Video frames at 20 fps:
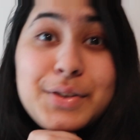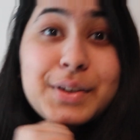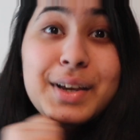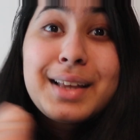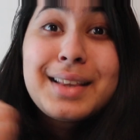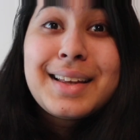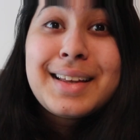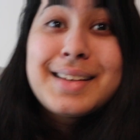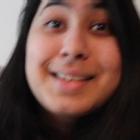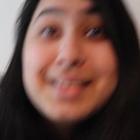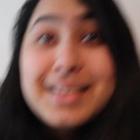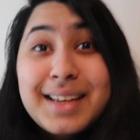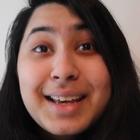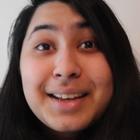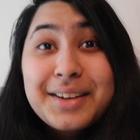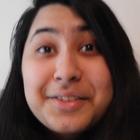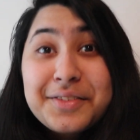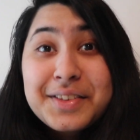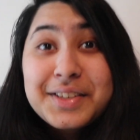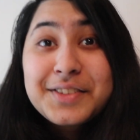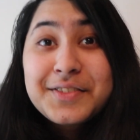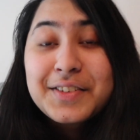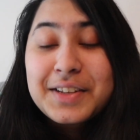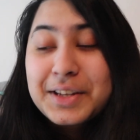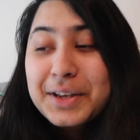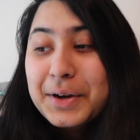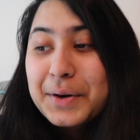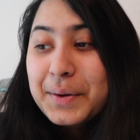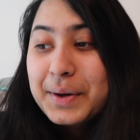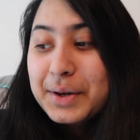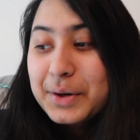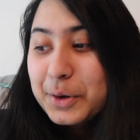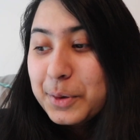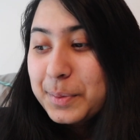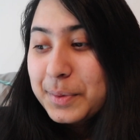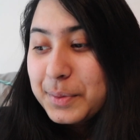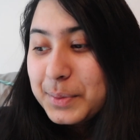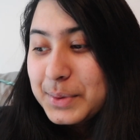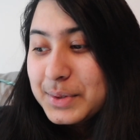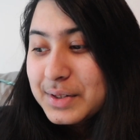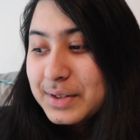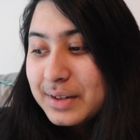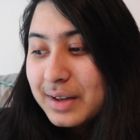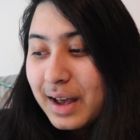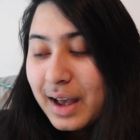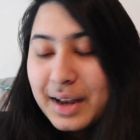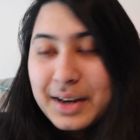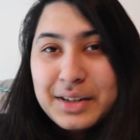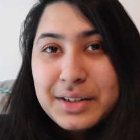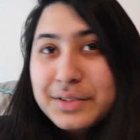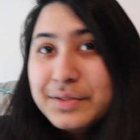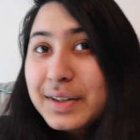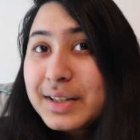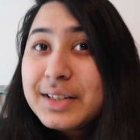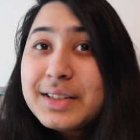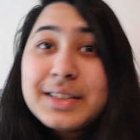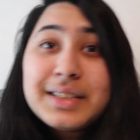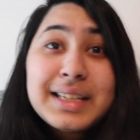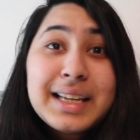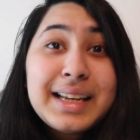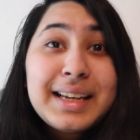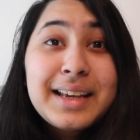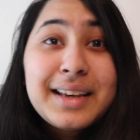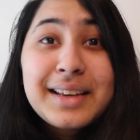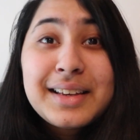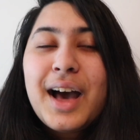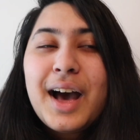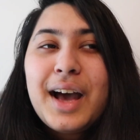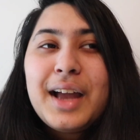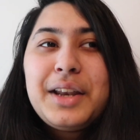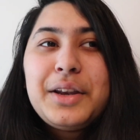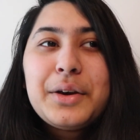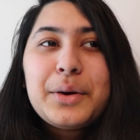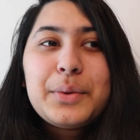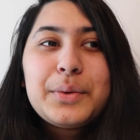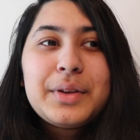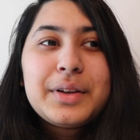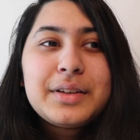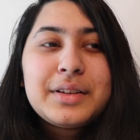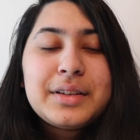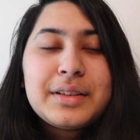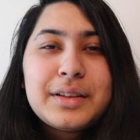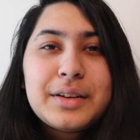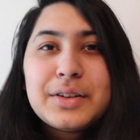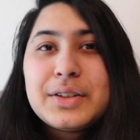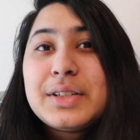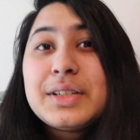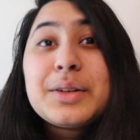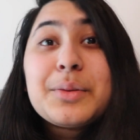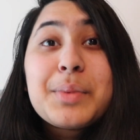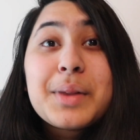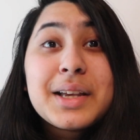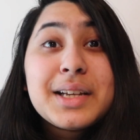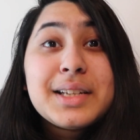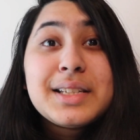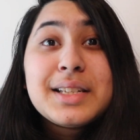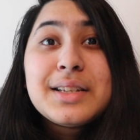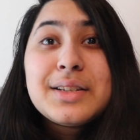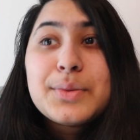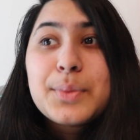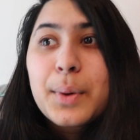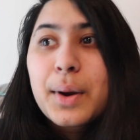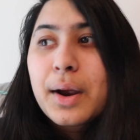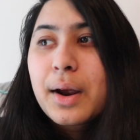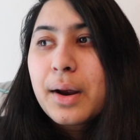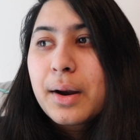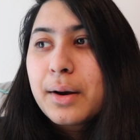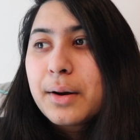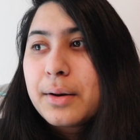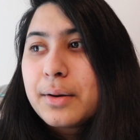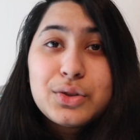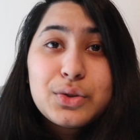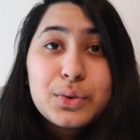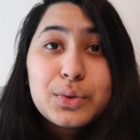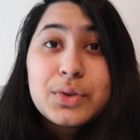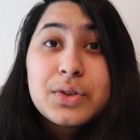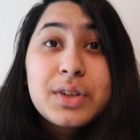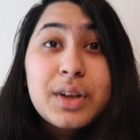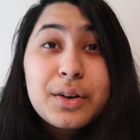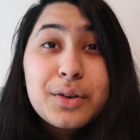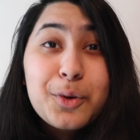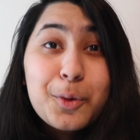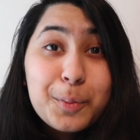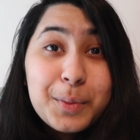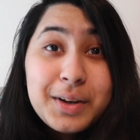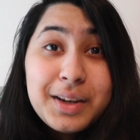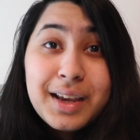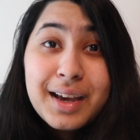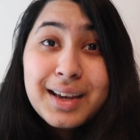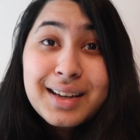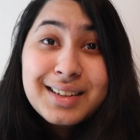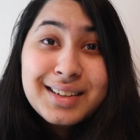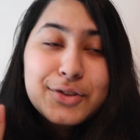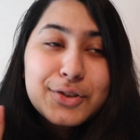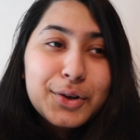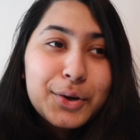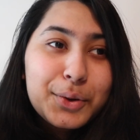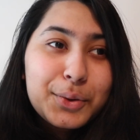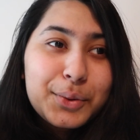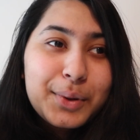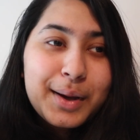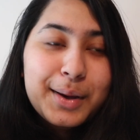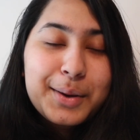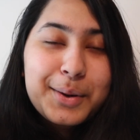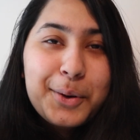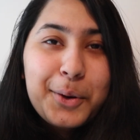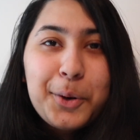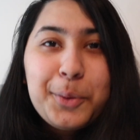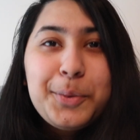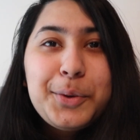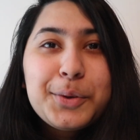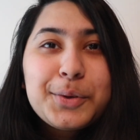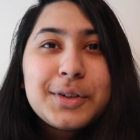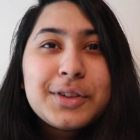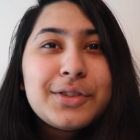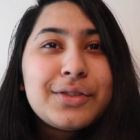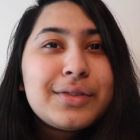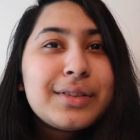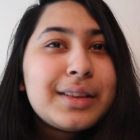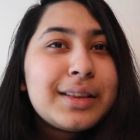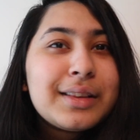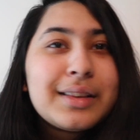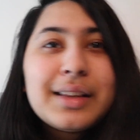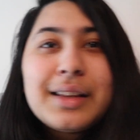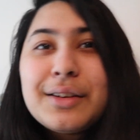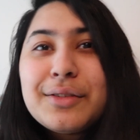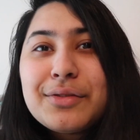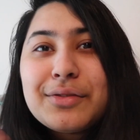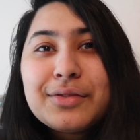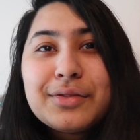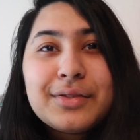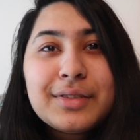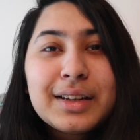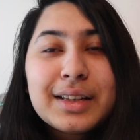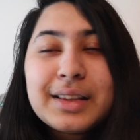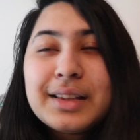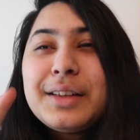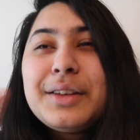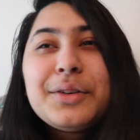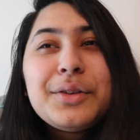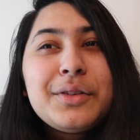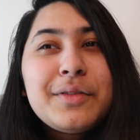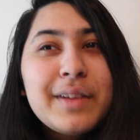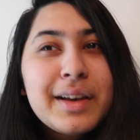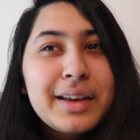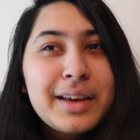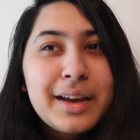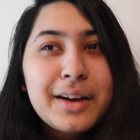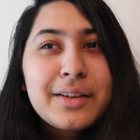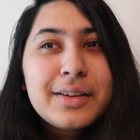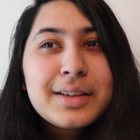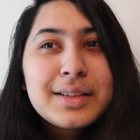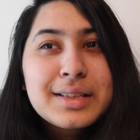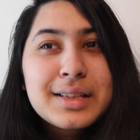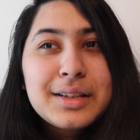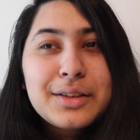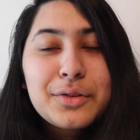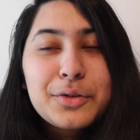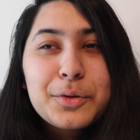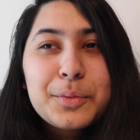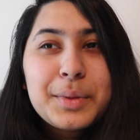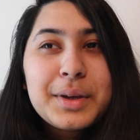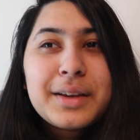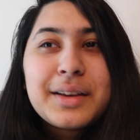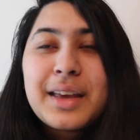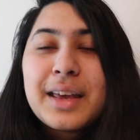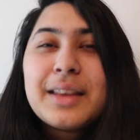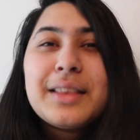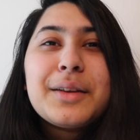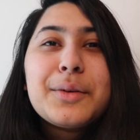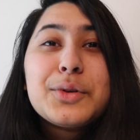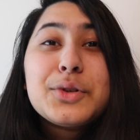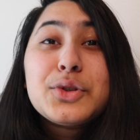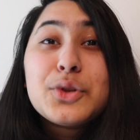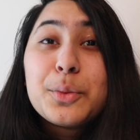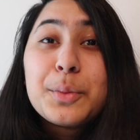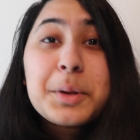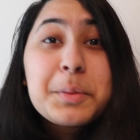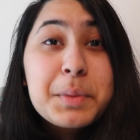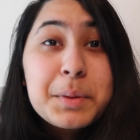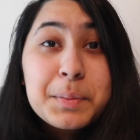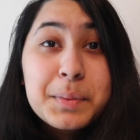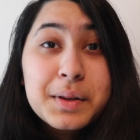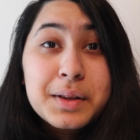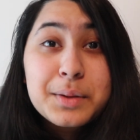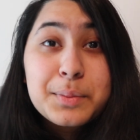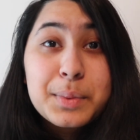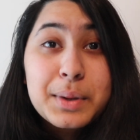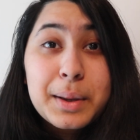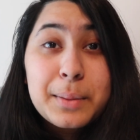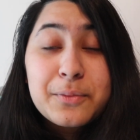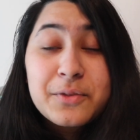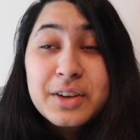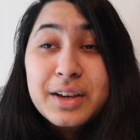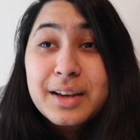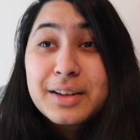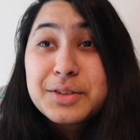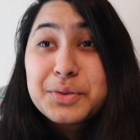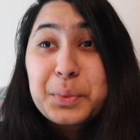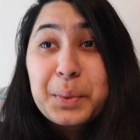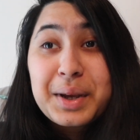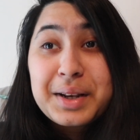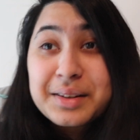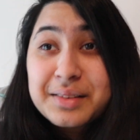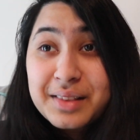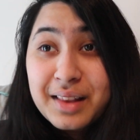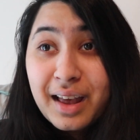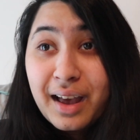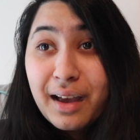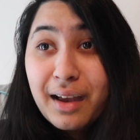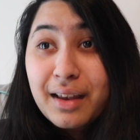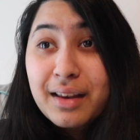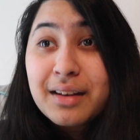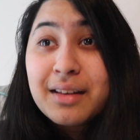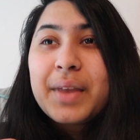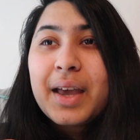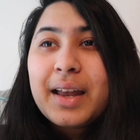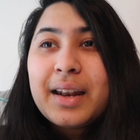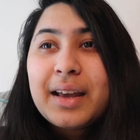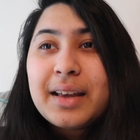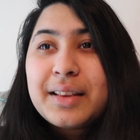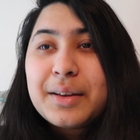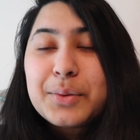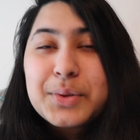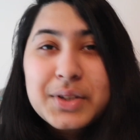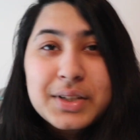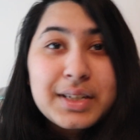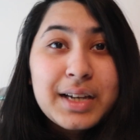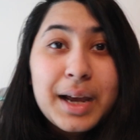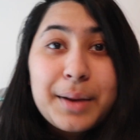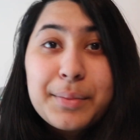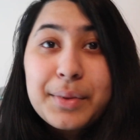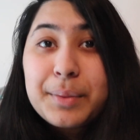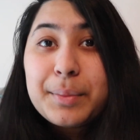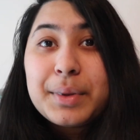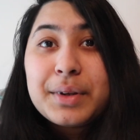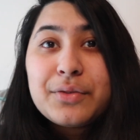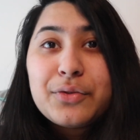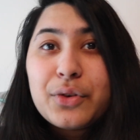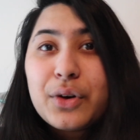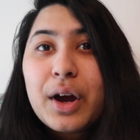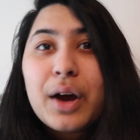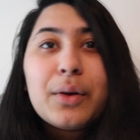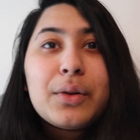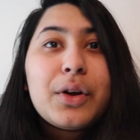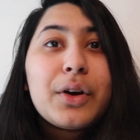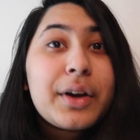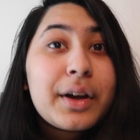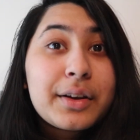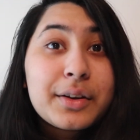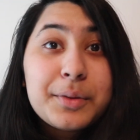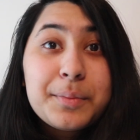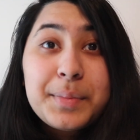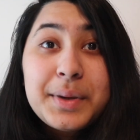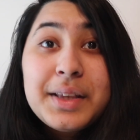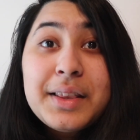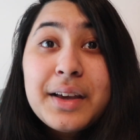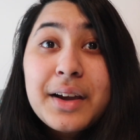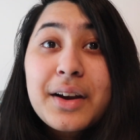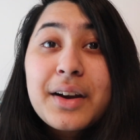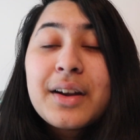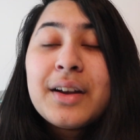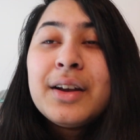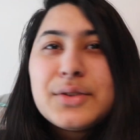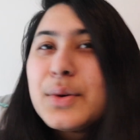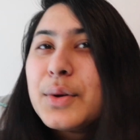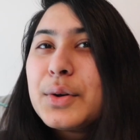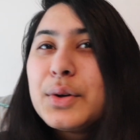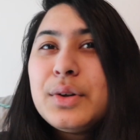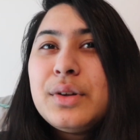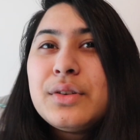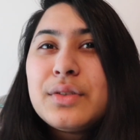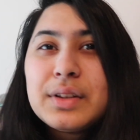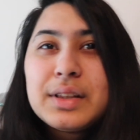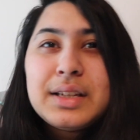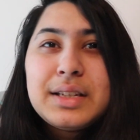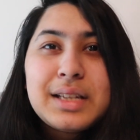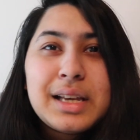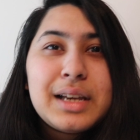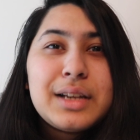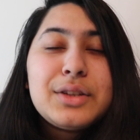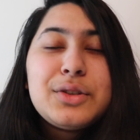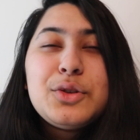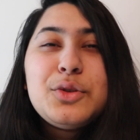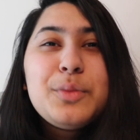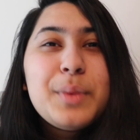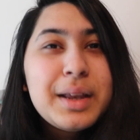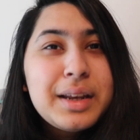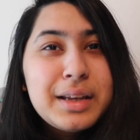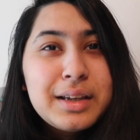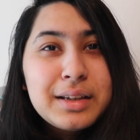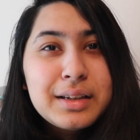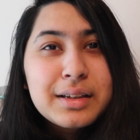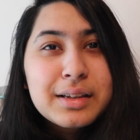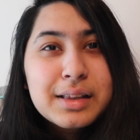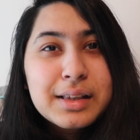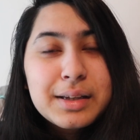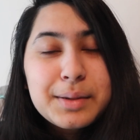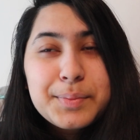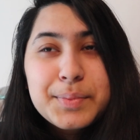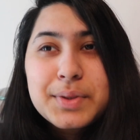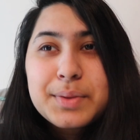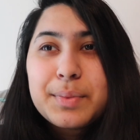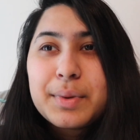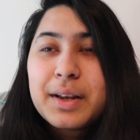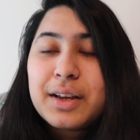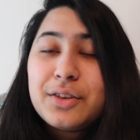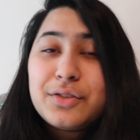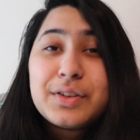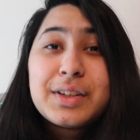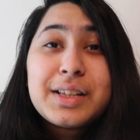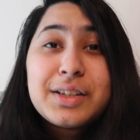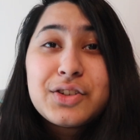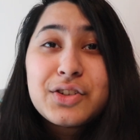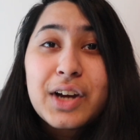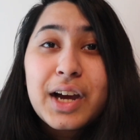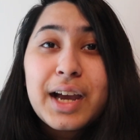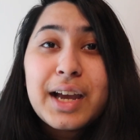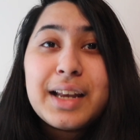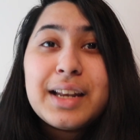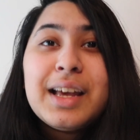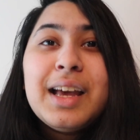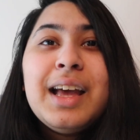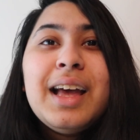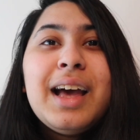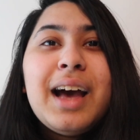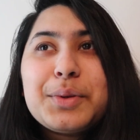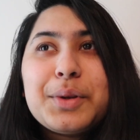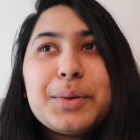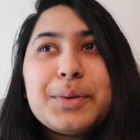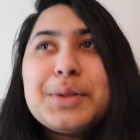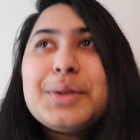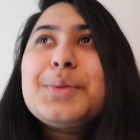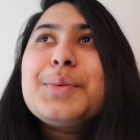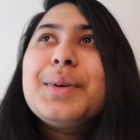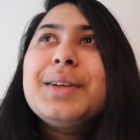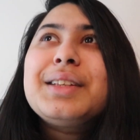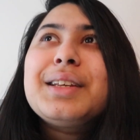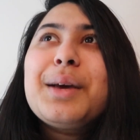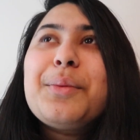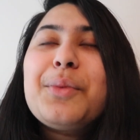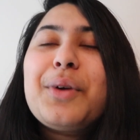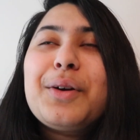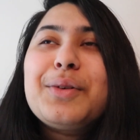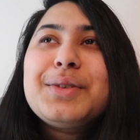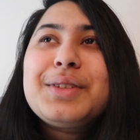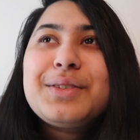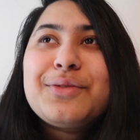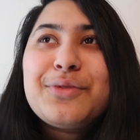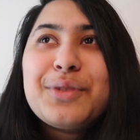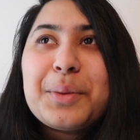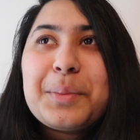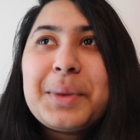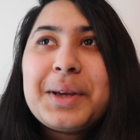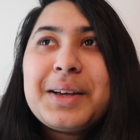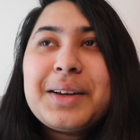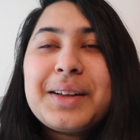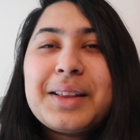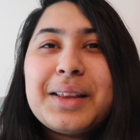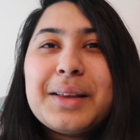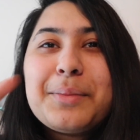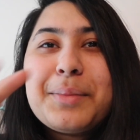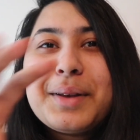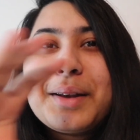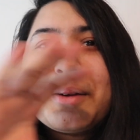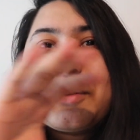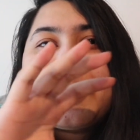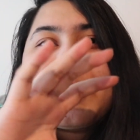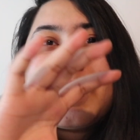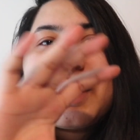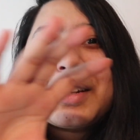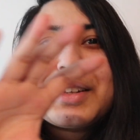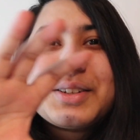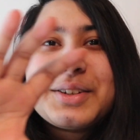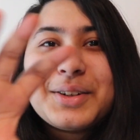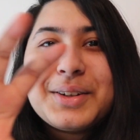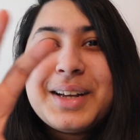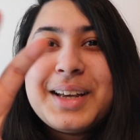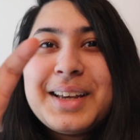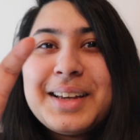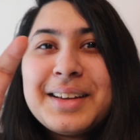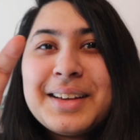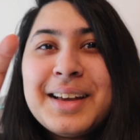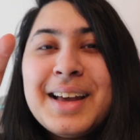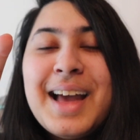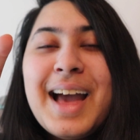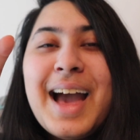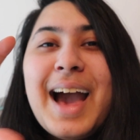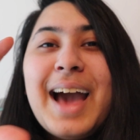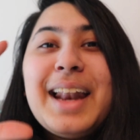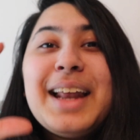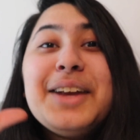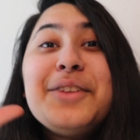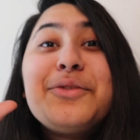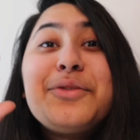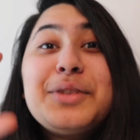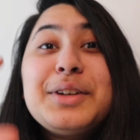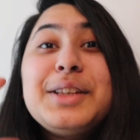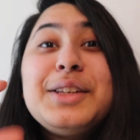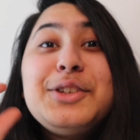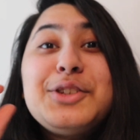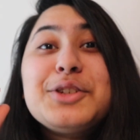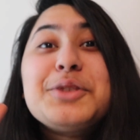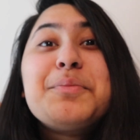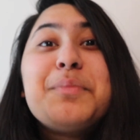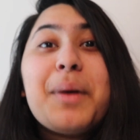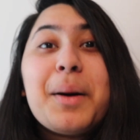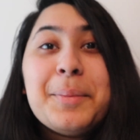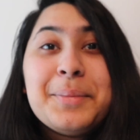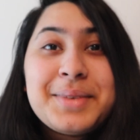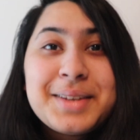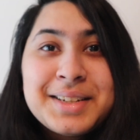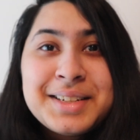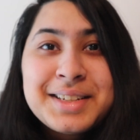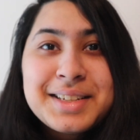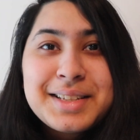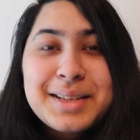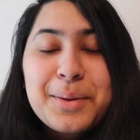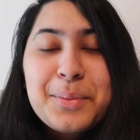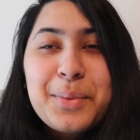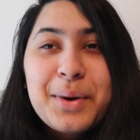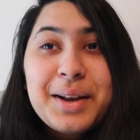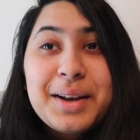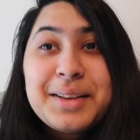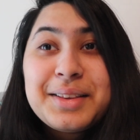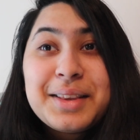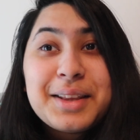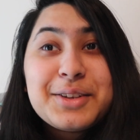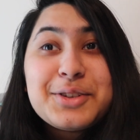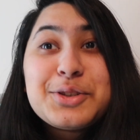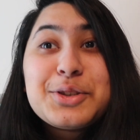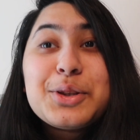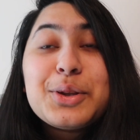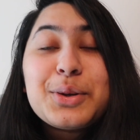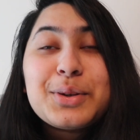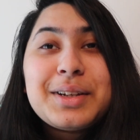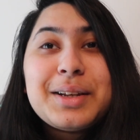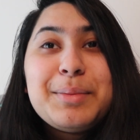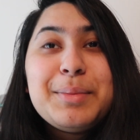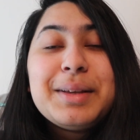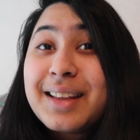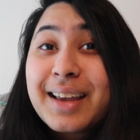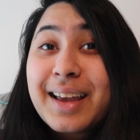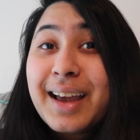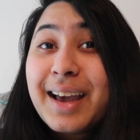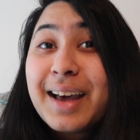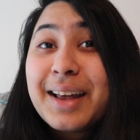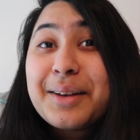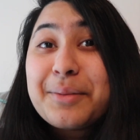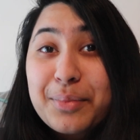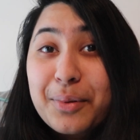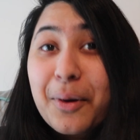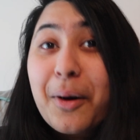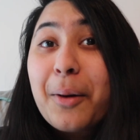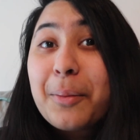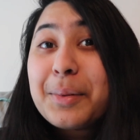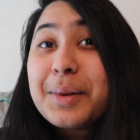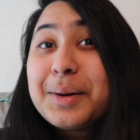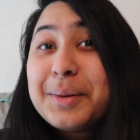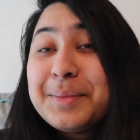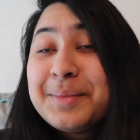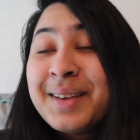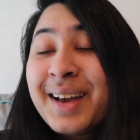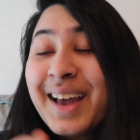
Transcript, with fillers: So yeah, that is the end of this video. I hope it was kind of entertaining. I know that there are still places where stores aren't open yet, so I hope you could live a little vicariously through me. Again, there were so many people at BMV, I had to wait in line and I, there was a time limit for how long I could be there. So I couldn't really take too many clips, but I really tried. There was this one time where I was filming a clip and I was like turning and I really just bumped into someone and they just looked at me like I had a problem